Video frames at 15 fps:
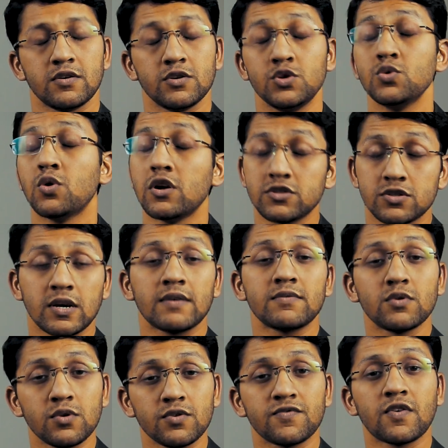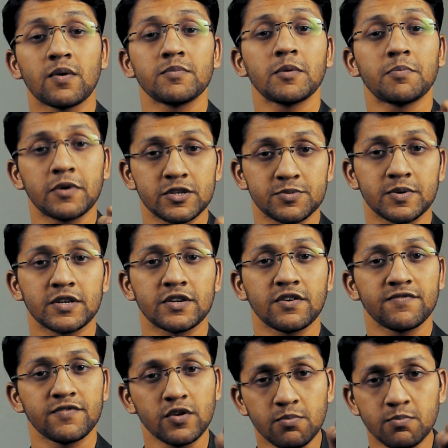you also have to look from the perspective
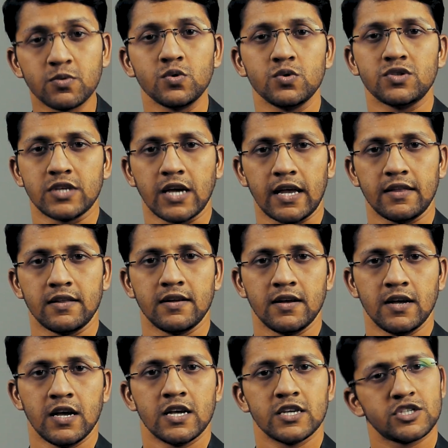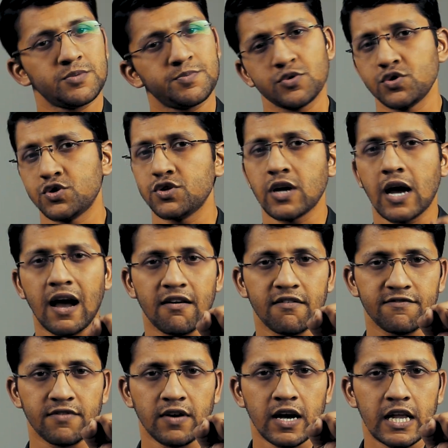of your moon sign. Suppose you
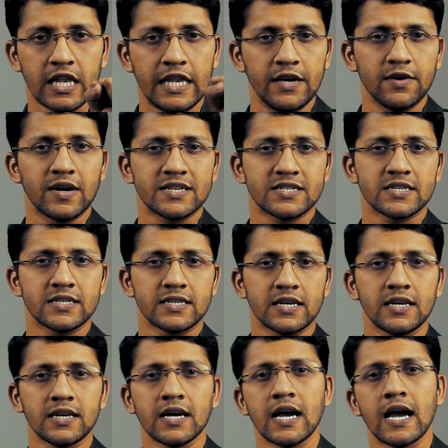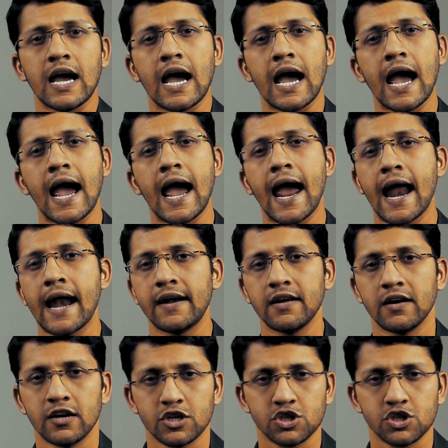have Leo ascendant and